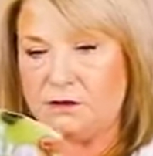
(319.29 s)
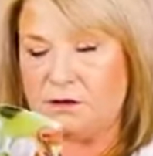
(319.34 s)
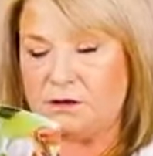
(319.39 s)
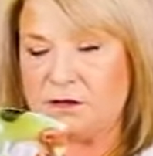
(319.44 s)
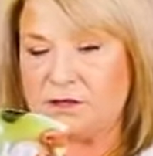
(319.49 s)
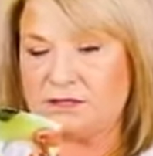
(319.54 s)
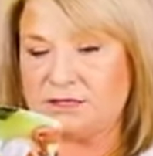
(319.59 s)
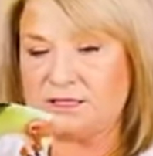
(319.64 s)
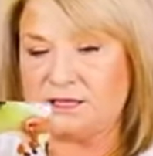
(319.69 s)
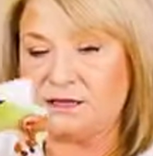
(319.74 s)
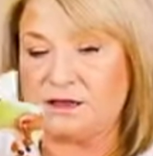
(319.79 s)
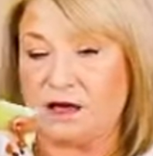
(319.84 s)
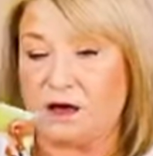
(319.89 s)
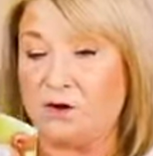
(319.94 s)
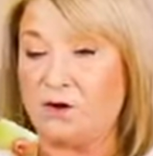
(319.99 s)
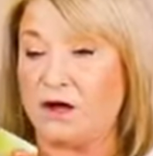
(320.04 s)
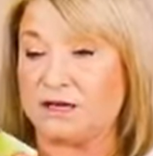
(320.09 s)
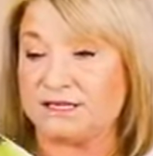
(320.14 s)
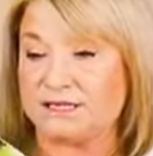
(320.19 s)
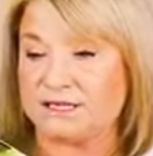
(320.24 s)
Let's see.
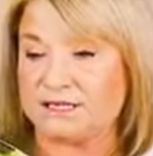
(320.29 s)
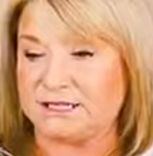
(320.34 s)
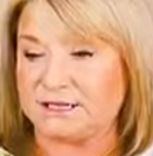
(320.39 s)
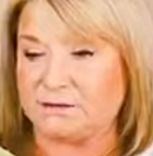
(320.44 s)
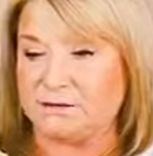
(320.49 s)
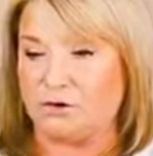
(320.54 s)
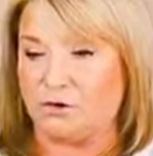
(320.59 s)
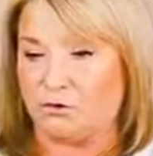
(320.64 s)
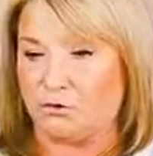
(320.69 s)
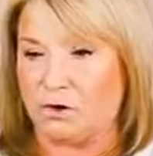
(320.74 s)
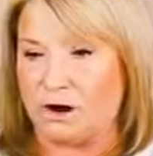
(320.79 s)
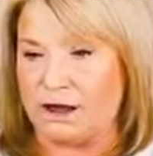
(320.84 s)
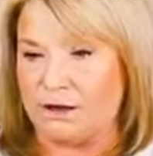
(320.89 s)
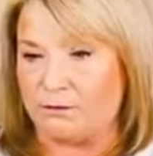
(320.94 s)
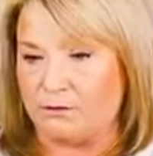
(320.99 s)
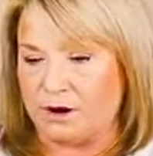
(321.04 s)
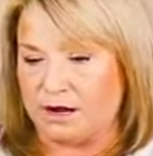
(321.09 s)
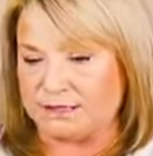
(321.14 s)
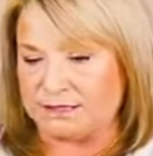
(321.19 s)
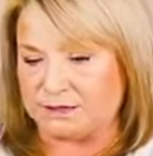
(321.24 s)
Oh, I see some
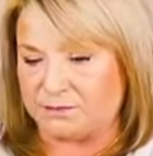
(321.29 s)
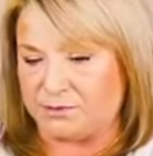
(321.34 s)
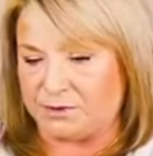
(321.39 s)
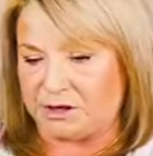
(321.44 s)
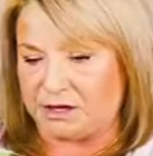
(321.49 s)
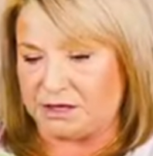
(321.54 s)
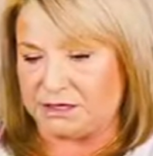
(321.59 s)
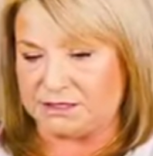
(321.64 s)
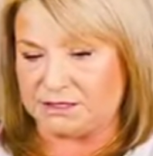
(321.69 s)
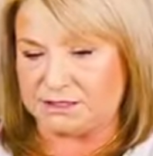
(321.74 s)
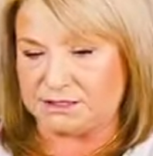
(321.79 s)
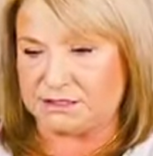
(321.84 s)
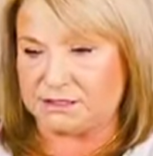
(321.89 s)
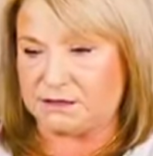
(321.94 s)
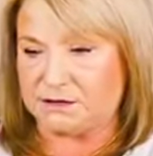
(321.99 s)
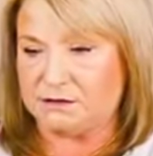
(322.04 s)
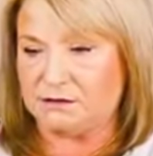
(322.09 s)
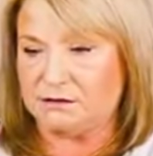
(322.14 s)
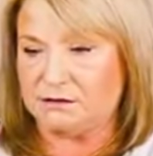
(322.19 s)
great recipes.